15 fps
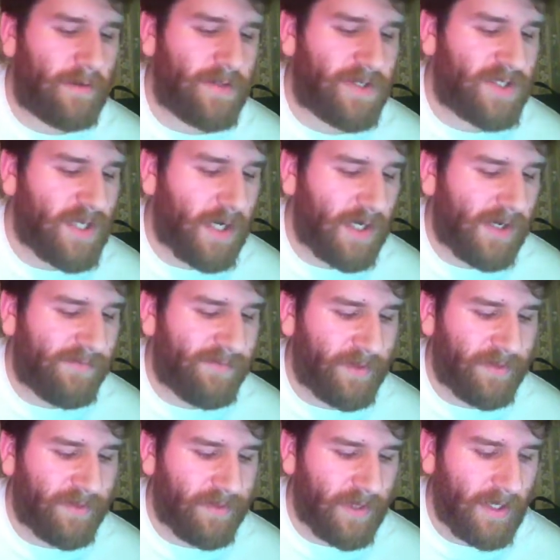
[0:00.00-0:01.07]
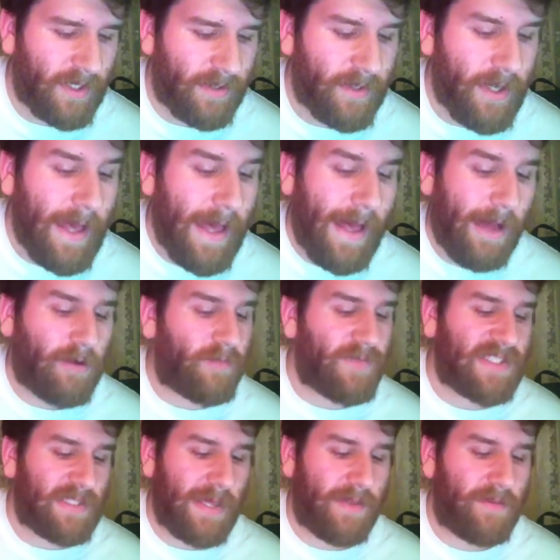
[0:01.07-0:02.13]
You start off with
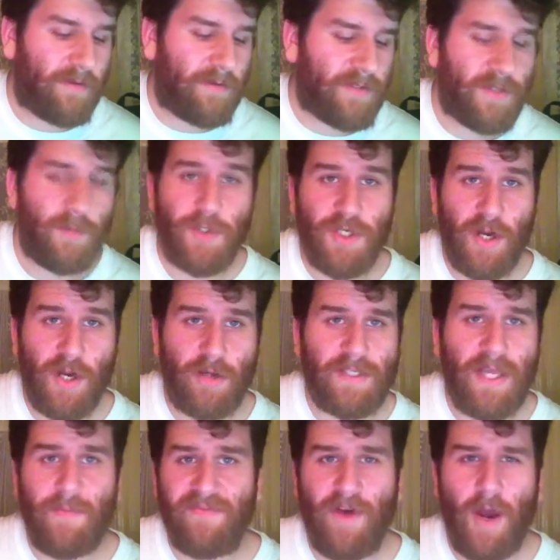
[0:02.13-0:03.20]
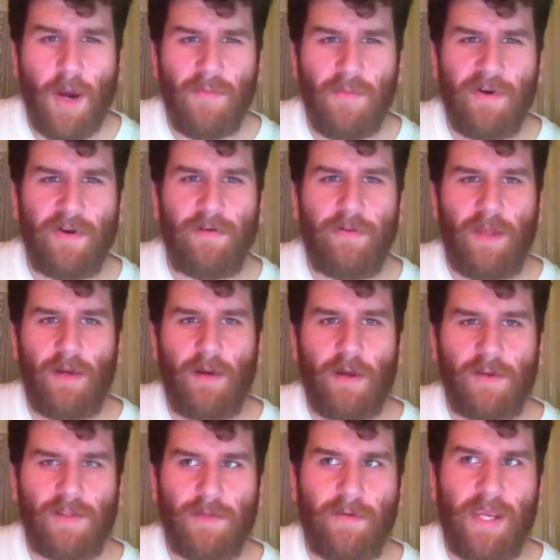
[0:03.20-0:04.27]
Alchemist leathers, which are a type of armor that
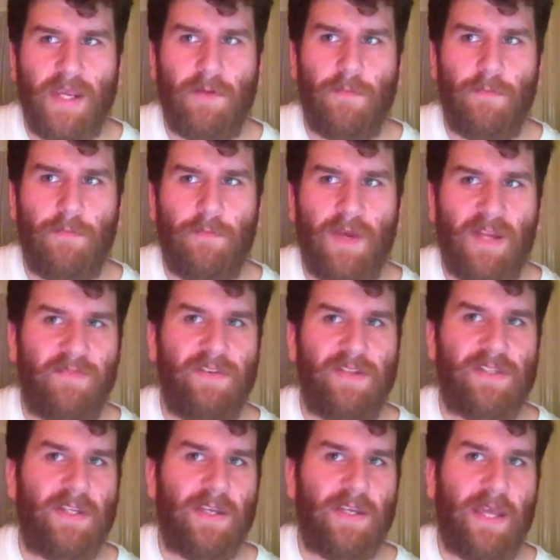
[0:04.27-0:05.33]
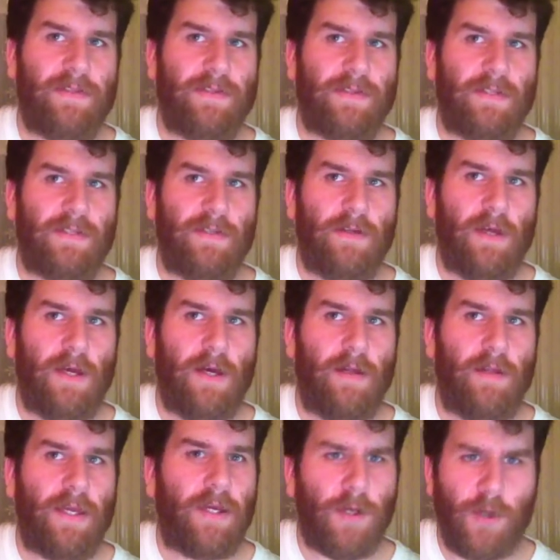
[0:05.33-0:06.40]
also gain benefits against
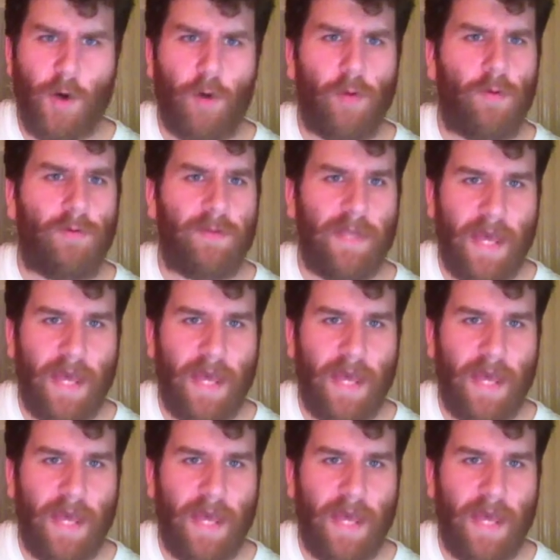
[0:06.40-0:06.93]
like cold,